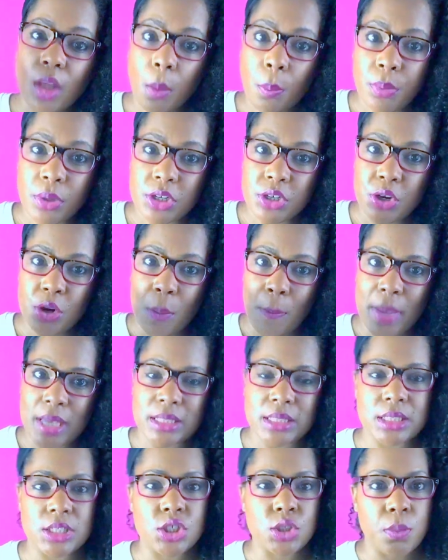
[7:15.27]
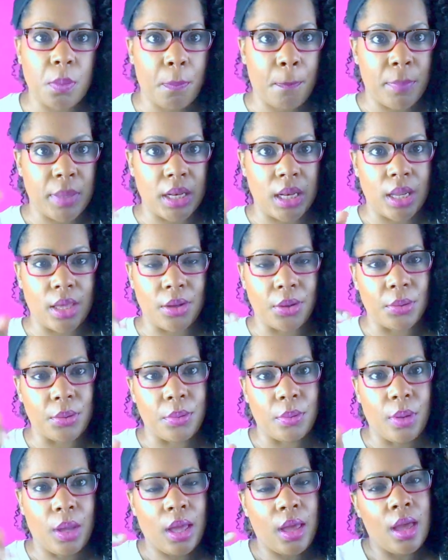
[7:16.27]
put your message
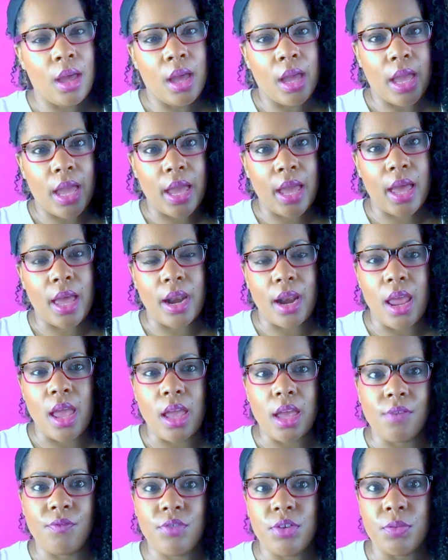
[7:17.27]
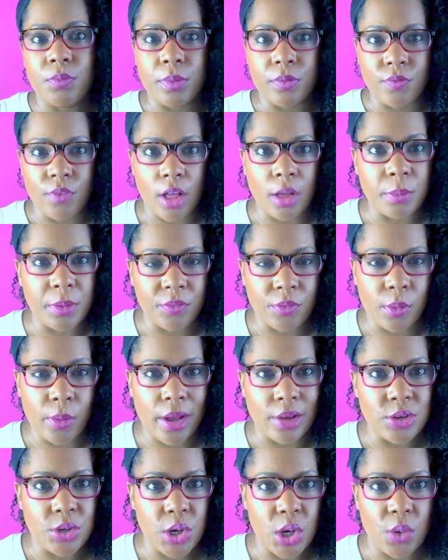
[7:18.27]
below. And if you've been following me for a
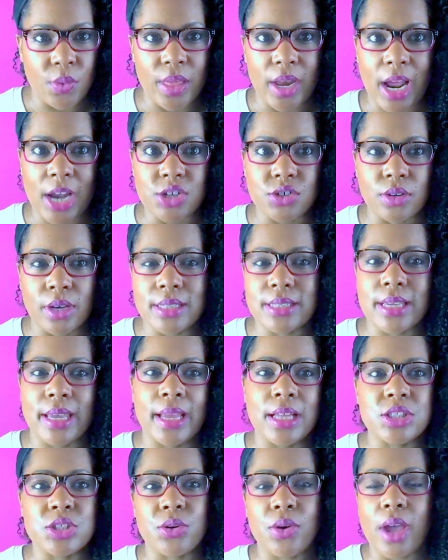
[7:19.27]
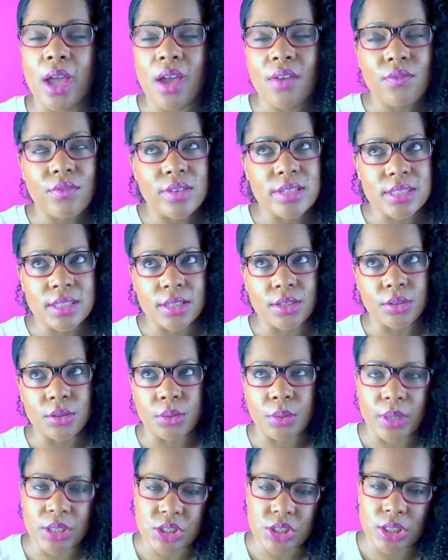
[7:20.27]
while, you know that I try to answer every single
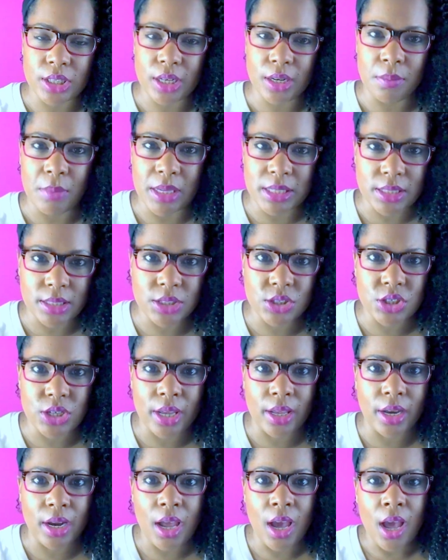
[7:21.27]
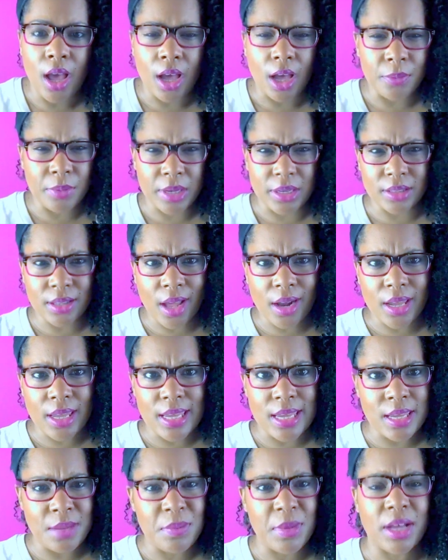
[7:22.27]
question and message, and I've been a lot of
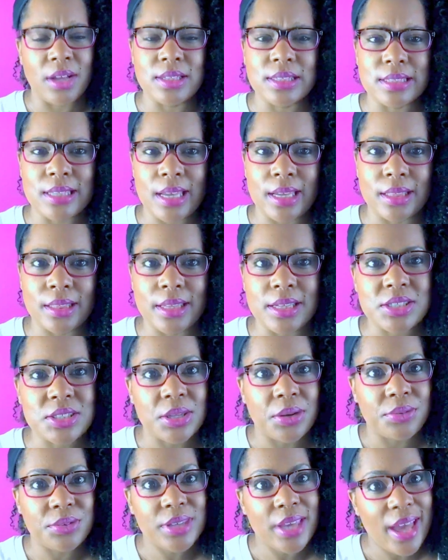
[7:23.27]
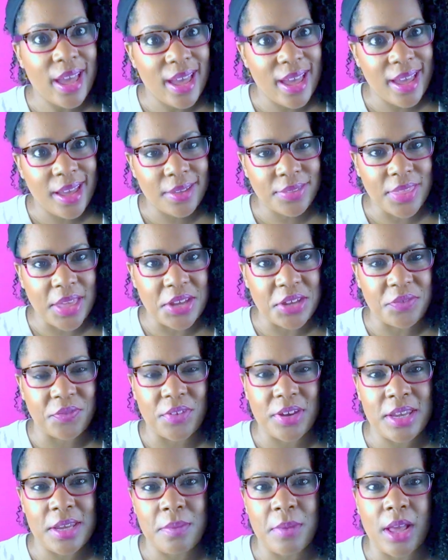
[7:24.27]
emails lately, so yay, thank you
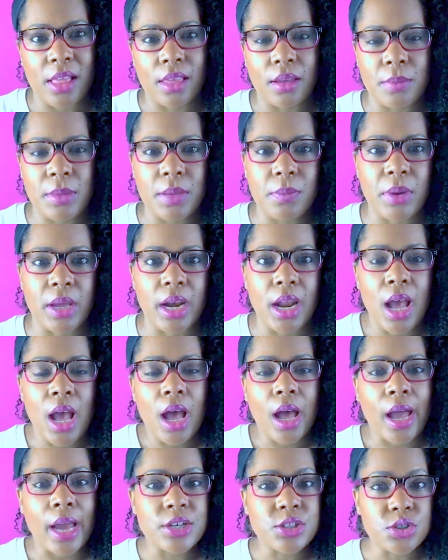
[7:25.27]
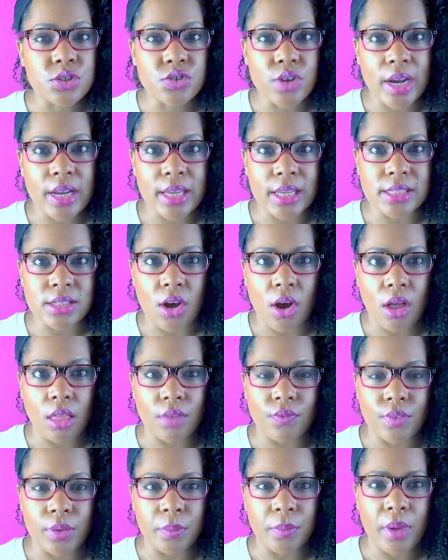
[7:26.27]
for emailing me. But I do try to get to
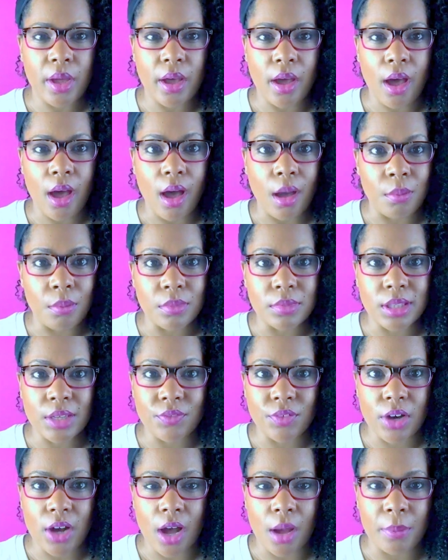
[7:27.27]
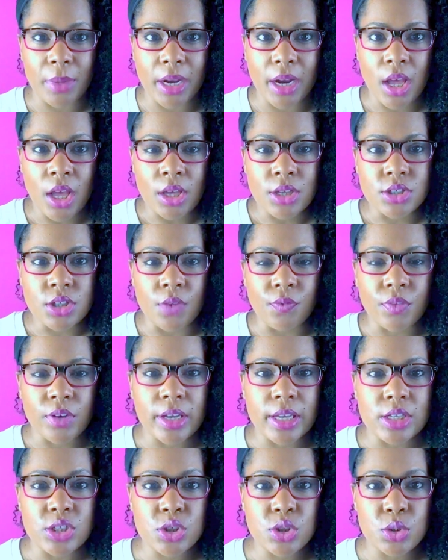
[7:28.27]
all of them. Leave your comment. Don't
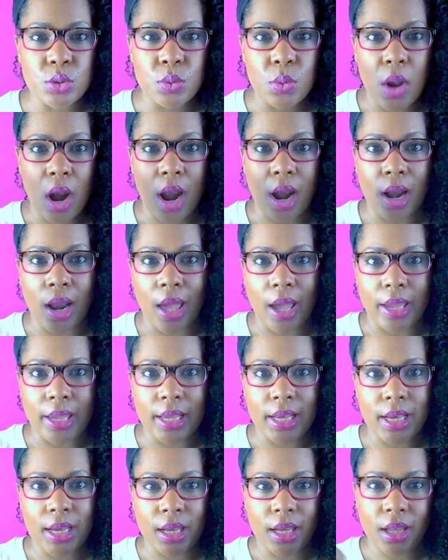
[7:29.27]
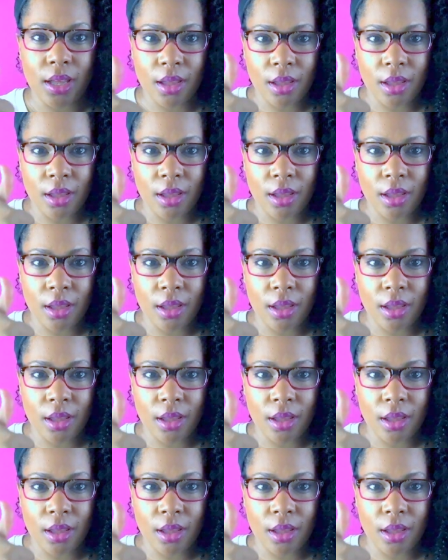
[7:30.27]
forget to like.